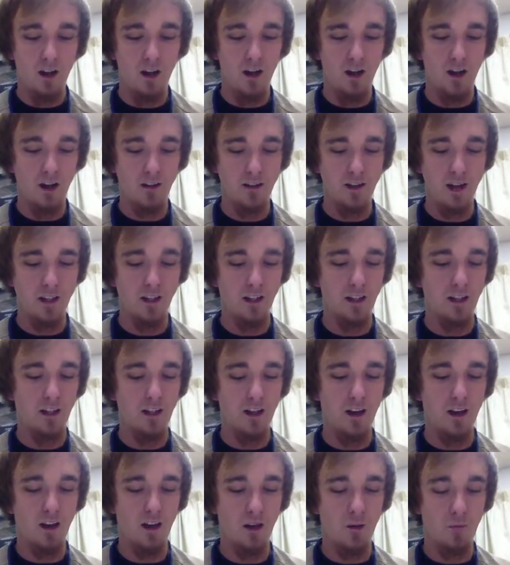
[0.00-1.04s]
our daily
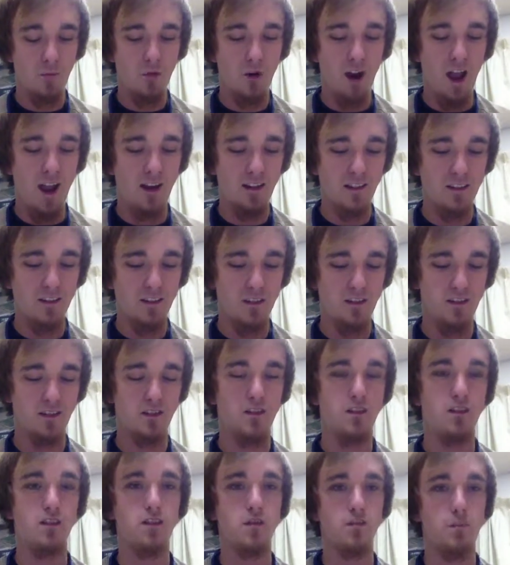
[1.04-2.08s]
practices,
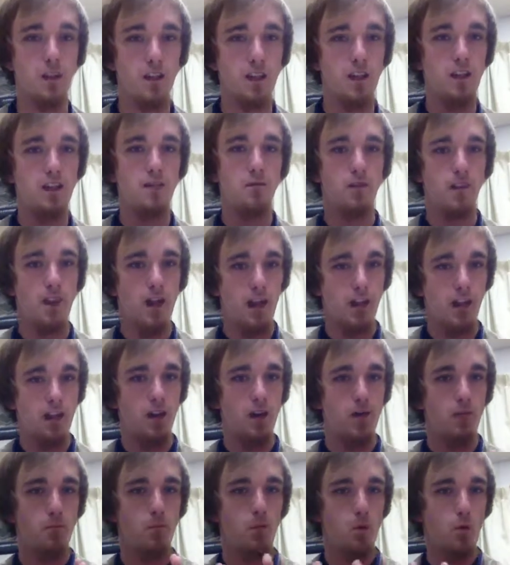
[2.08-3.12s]
just to be like
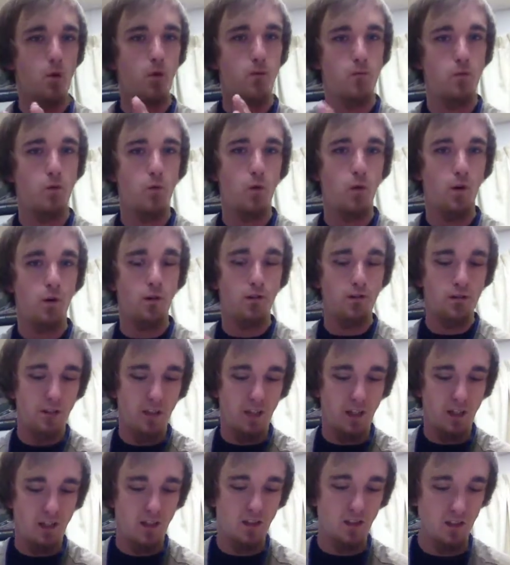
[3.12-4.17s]
Him more and more
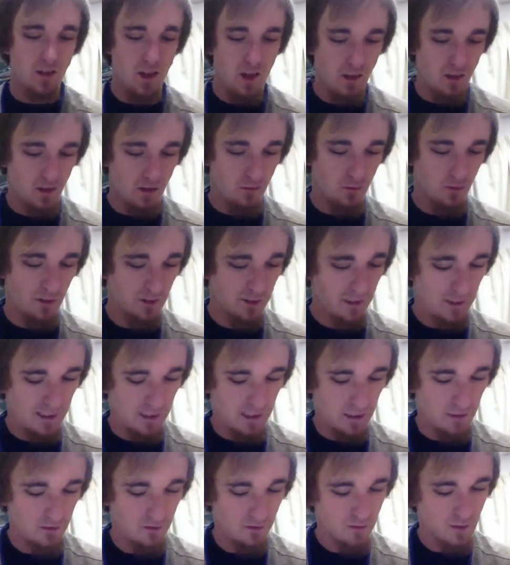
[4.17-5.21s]
each day that we
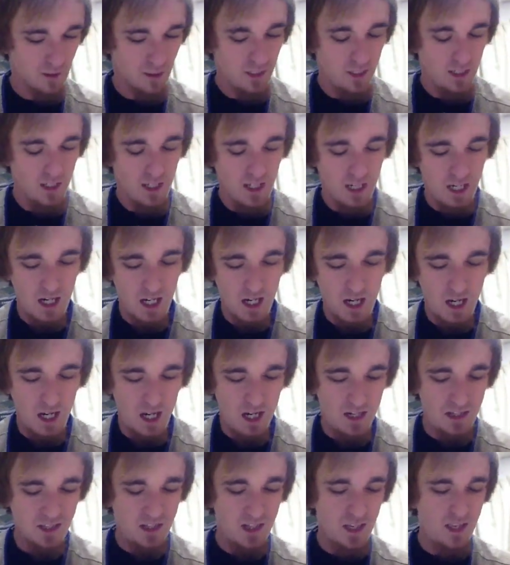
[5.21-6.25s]
live.
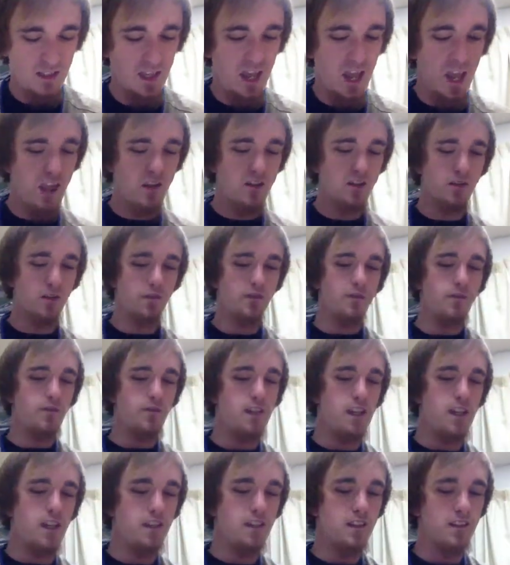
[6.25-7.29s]
And it says, "And your
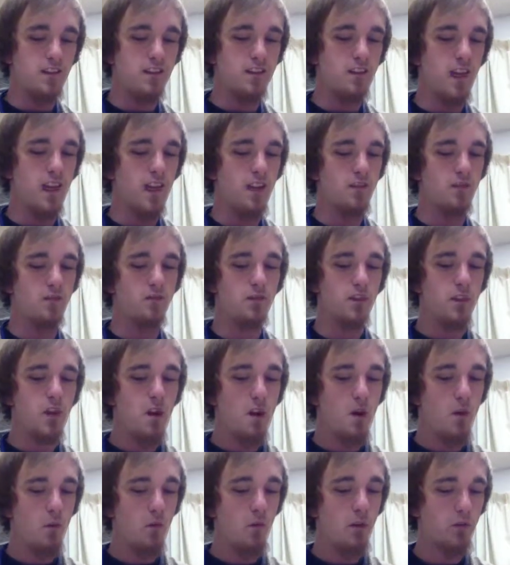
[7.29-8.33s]
feet sandaled
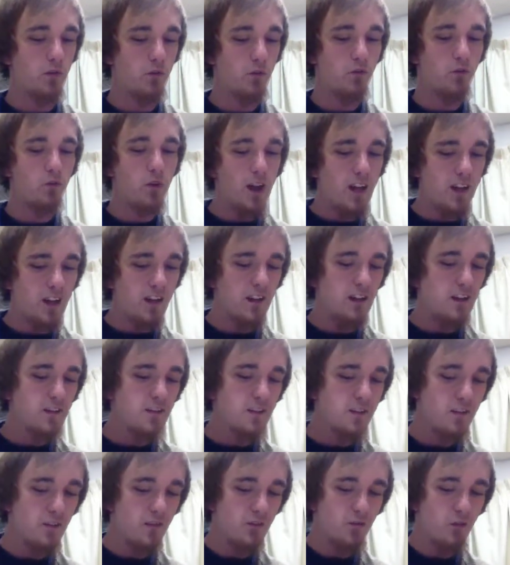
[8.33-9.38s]
with
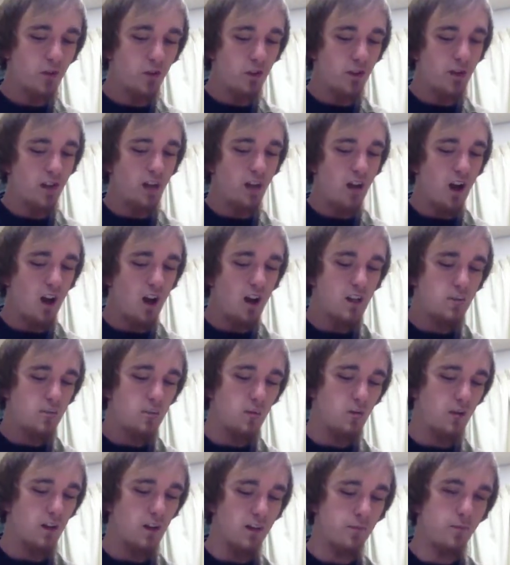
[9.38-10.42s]
readiness for the
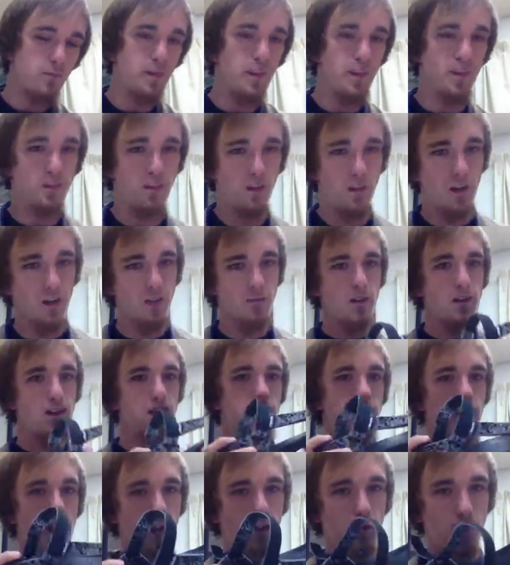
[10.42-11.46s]
gospel of peace." So here's my
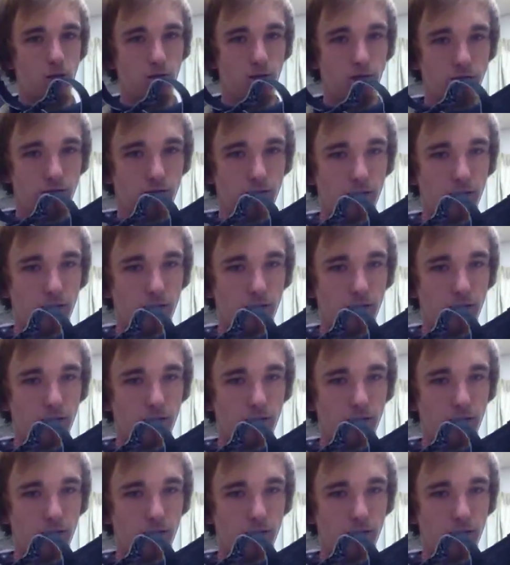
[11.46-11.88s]
sandal.